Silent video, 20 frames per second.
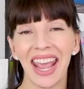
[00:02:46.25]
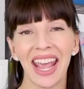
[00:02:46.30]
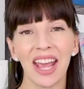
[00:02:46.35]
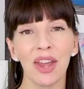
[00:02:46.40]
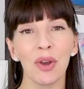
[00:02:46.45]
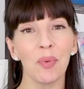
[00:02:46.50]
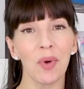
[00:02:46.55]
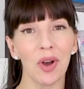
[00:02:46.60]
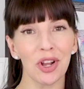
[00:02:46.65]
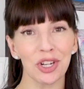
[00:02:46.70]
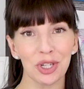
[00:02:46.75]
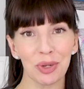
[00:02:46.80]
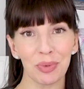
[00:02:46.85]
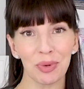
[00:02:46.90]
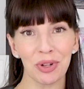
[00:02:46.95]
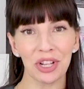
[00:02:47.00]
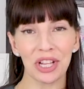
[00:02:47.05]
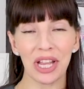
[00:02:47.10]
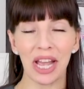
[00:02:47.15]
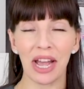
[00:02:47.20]
and
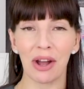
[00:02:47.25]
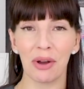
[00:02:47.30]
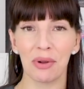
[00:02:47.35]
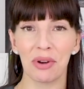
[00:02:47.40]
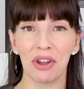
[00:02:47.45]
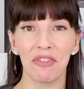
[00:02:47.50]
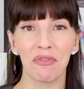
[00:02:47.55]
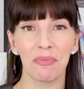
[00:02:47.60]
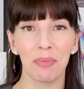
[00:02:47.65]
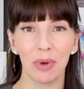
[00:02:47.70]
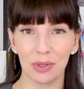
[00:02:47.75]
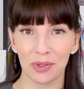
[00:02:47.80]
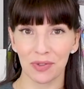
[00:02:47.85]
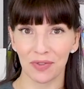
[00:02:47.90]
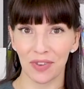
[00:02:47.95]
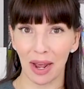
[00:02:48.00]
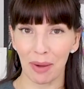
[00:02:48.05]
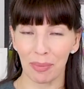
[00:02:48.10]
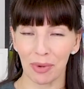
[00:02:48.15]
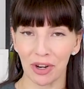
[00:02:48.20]
washable out of most
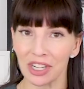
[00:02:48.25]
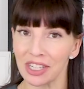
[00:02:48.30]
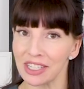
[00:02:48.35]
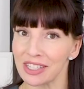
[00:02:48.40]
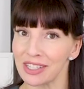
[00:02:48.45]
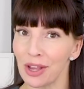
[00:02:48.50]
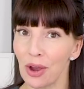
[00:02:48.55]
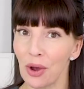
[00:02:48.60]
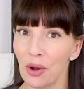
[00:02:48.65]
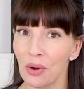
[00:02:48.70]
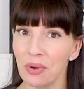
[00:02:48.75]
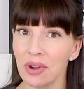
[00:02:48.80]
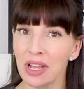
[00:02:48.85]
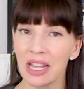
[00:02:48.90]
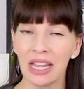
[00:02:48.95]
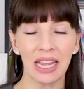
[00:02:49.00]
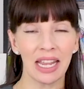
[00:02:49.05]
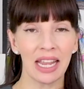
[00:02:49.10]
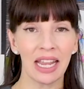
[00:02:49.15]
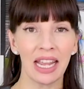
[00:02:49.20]
fabrics. So
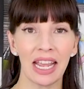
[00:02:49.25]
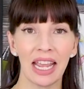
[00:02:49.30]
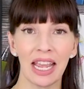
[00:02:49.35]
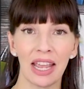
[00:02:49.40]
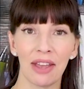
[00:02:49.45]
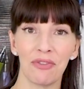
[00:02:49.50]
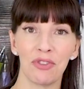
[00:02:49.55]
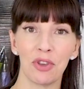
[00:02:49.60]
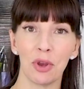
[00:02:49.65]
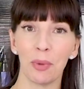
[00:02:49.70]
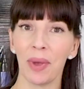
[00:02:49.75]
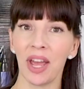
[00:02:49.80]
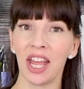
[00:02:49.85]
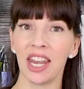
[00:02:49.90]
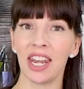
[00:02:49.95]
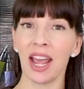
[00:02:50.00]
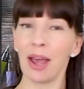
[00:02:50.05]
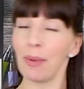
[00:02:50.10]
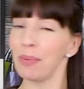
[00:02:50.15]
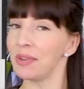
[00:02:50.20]
if your
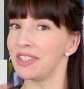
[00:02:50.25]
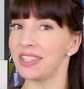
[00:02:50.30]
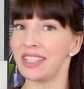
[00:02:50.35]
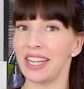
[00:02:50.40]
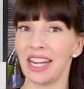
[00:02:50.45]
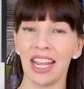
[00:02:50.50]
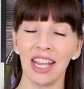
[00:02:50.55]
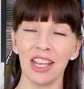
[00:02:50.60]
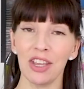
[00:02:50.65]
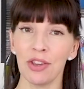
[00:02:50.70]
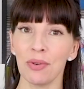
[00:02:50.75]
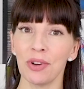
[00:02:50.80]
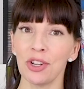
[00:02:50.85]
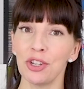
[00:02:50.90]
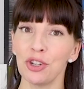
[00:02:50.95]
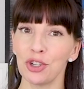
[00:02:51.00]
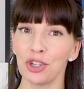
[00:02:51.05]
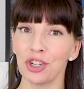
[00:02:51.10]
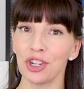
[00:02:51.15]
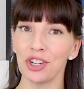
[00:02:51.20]
pen happens to hit you on
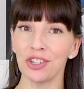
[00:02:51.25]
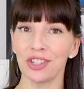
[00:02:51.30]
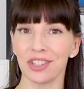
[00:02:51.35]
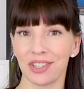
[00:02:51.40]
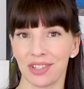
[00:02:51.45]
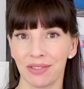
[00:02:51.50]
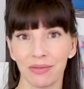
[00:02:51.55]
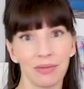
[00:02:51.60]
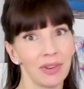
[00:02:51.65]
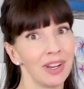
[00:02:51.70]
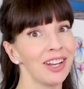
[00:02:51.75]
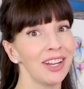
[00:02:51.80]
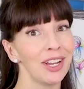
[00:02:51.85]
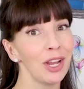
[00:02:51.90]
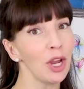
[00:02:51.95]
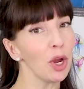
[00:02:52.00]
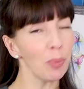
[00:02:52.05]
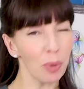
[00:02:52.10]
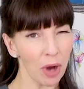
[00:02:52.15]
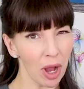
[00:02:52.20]
your shirt,
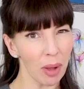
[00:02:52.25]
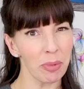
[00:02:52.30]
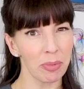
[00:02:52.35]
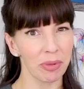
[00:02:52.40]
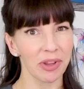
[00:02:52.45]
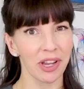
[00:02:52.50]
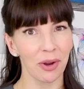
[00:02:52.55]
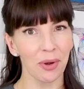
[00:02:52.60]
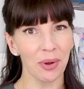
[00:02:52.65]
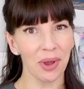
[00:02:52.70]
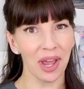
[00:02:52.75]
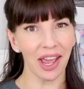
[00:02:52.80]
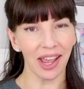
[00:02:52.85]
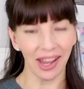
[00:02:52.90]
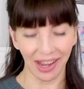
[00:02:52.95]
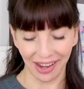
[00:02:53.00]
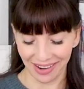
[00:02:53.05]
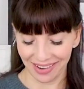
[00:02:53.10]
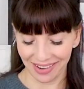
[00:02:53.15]
you're probably okay.